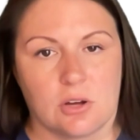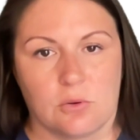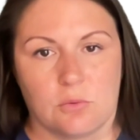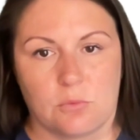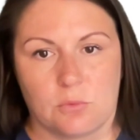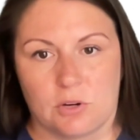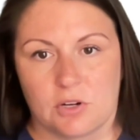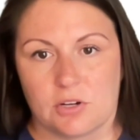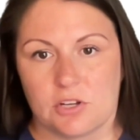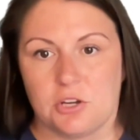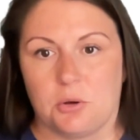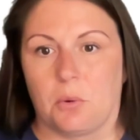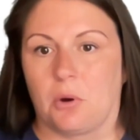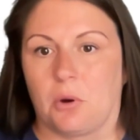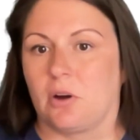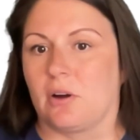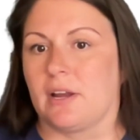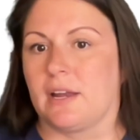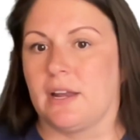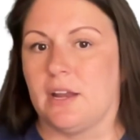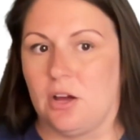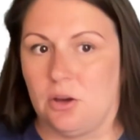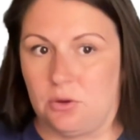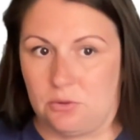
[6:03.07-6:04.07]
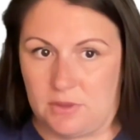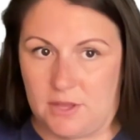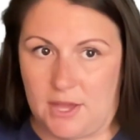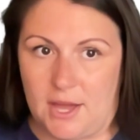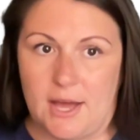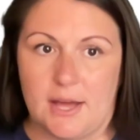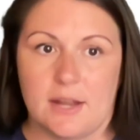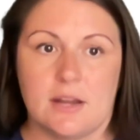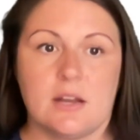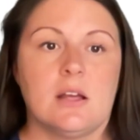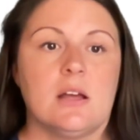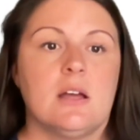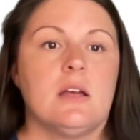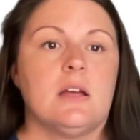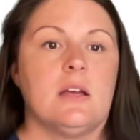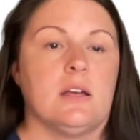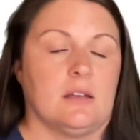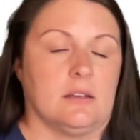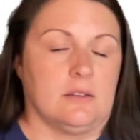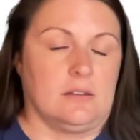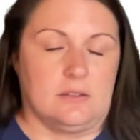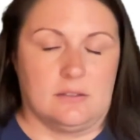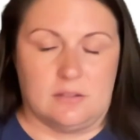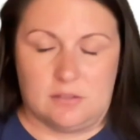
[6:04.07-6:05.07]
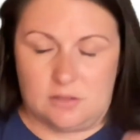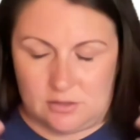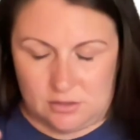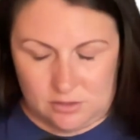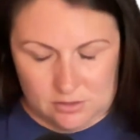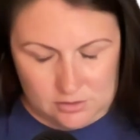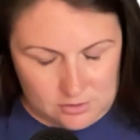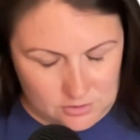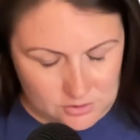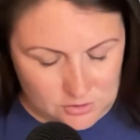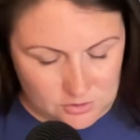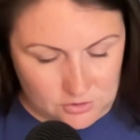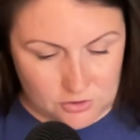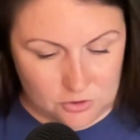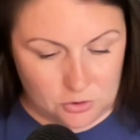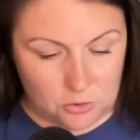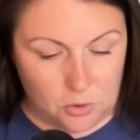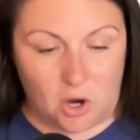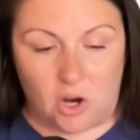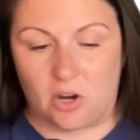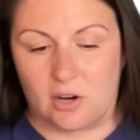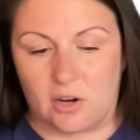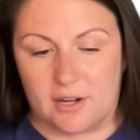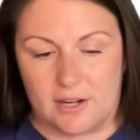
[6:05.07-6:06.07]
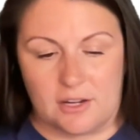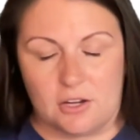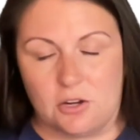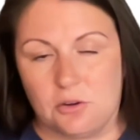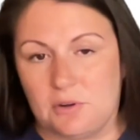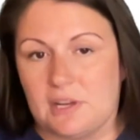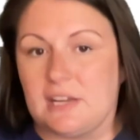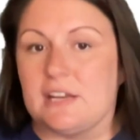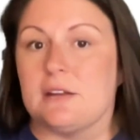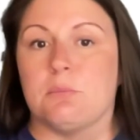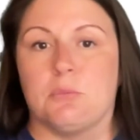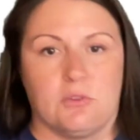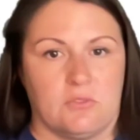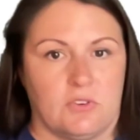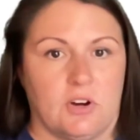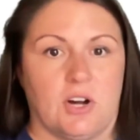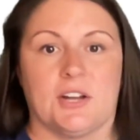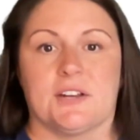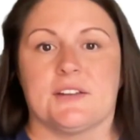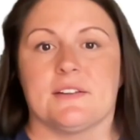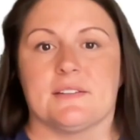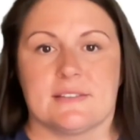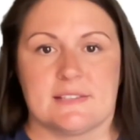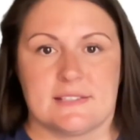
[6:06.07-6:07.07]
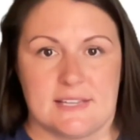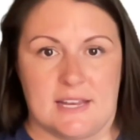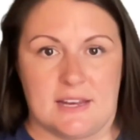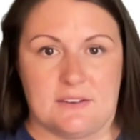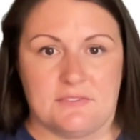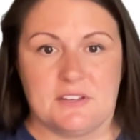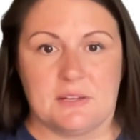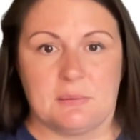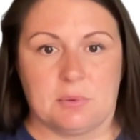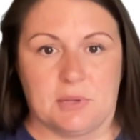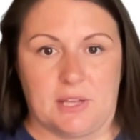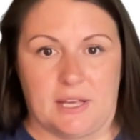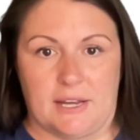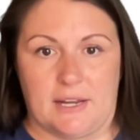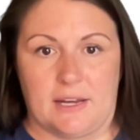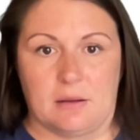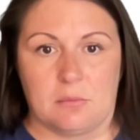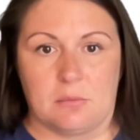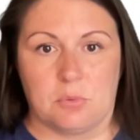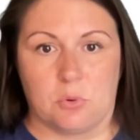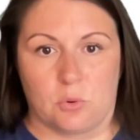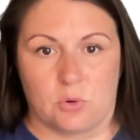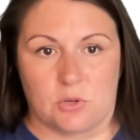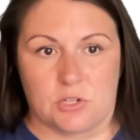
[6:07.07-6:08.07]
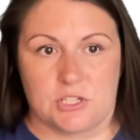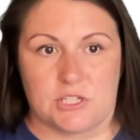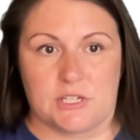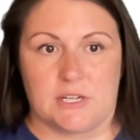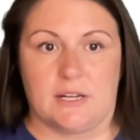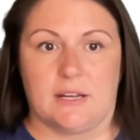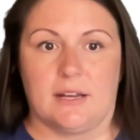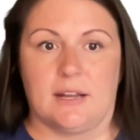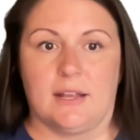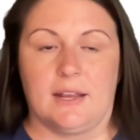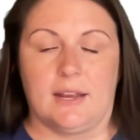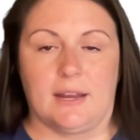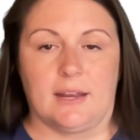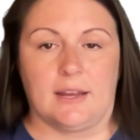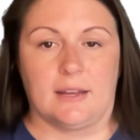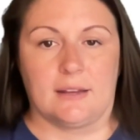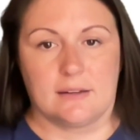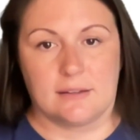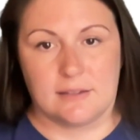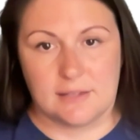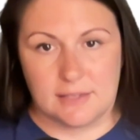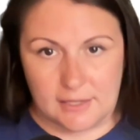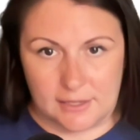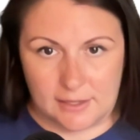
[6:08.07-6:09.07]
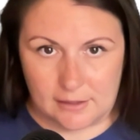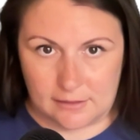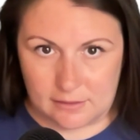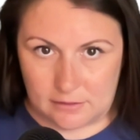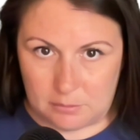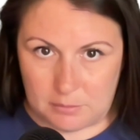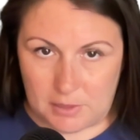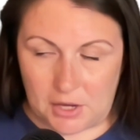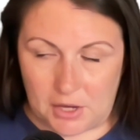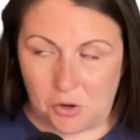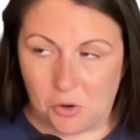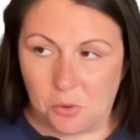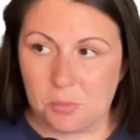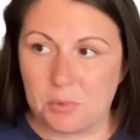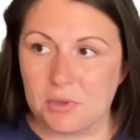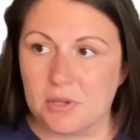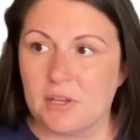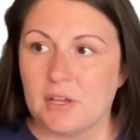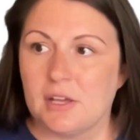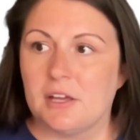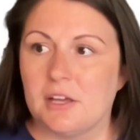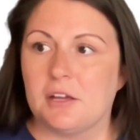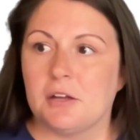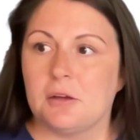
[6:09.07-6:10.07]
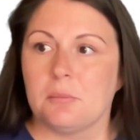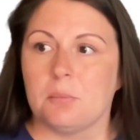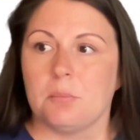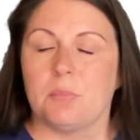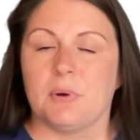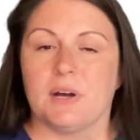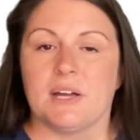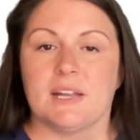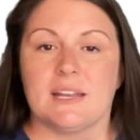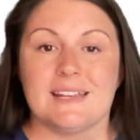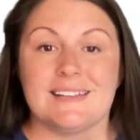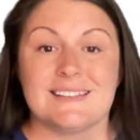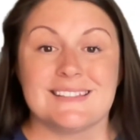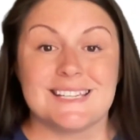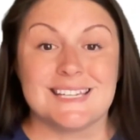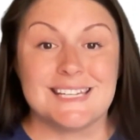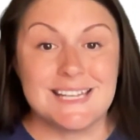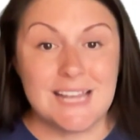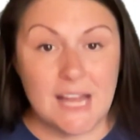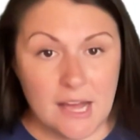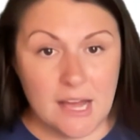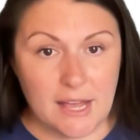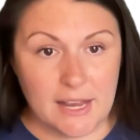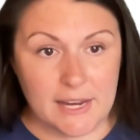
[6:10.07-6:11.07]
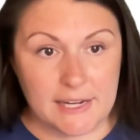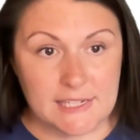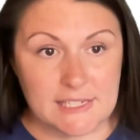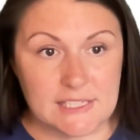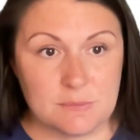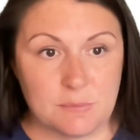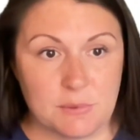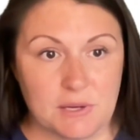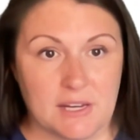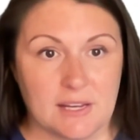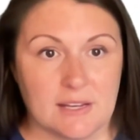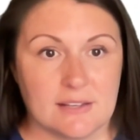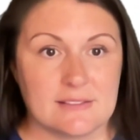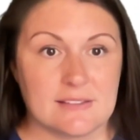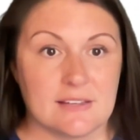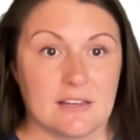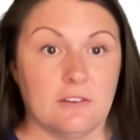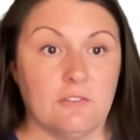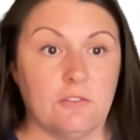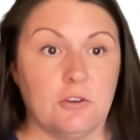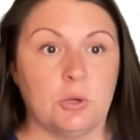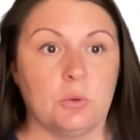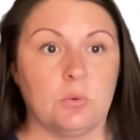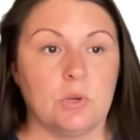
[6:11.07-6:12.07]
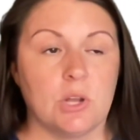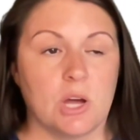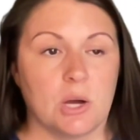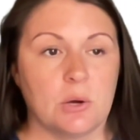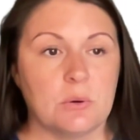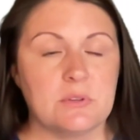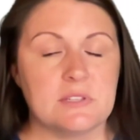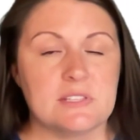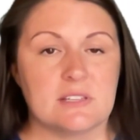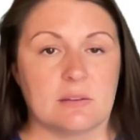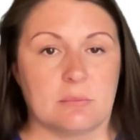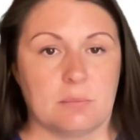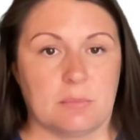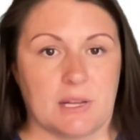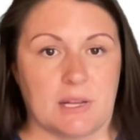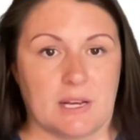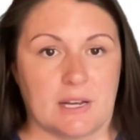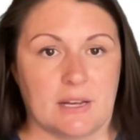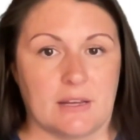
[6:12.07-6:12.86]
word. You already know that. You need to move on to the safety planning portion and getting them help. But it's nice because if you know somebody